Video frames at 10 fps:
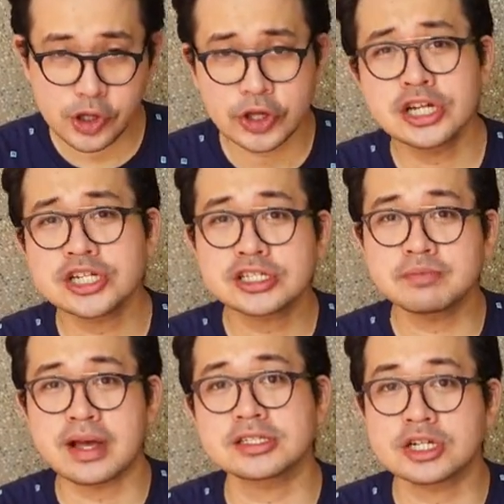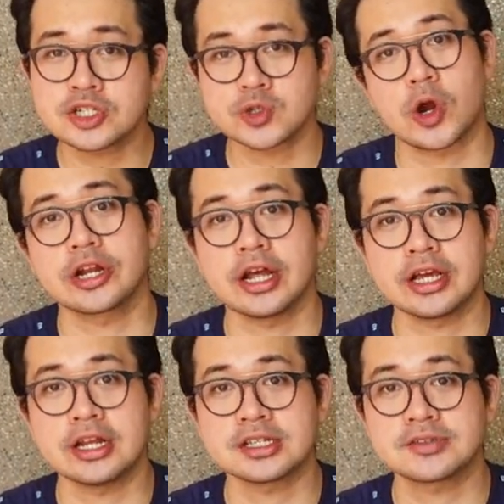you can just message
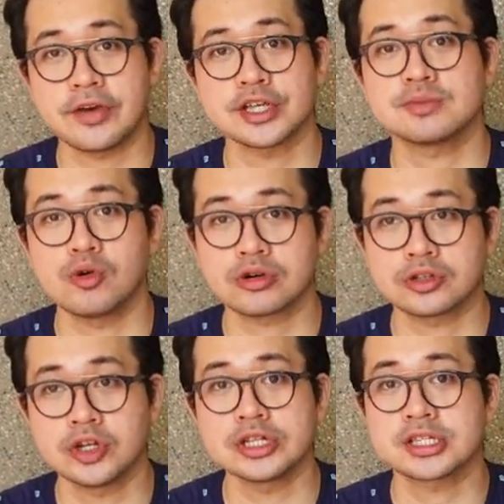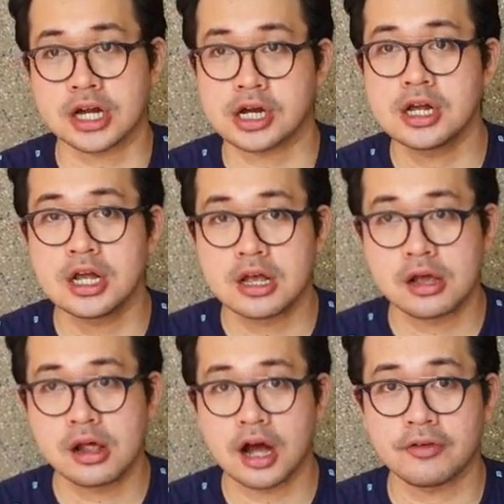Jordan in his Facebook. That's a
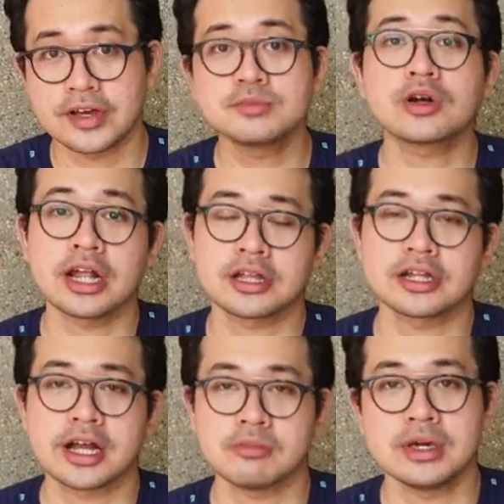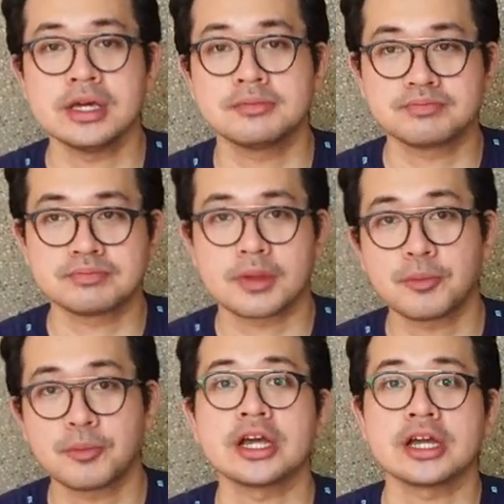Facebook link that I'll be
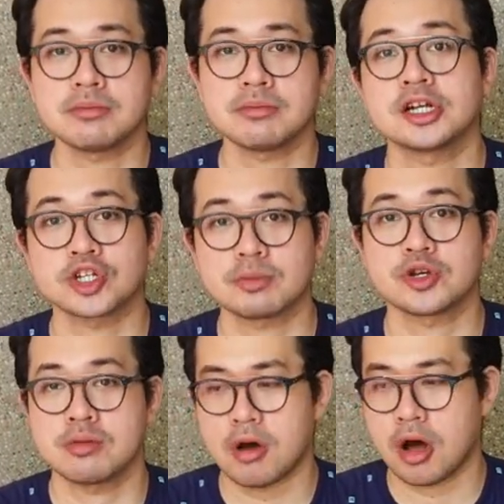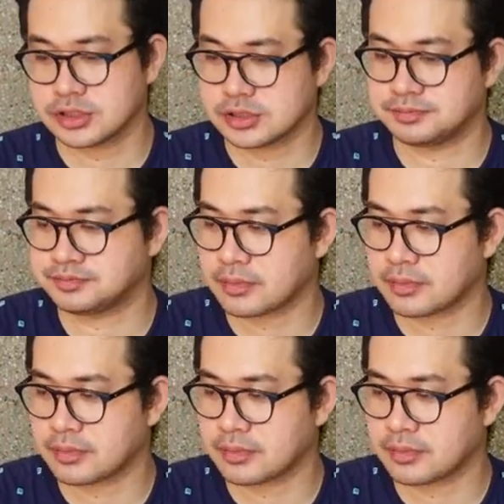putting in my description box.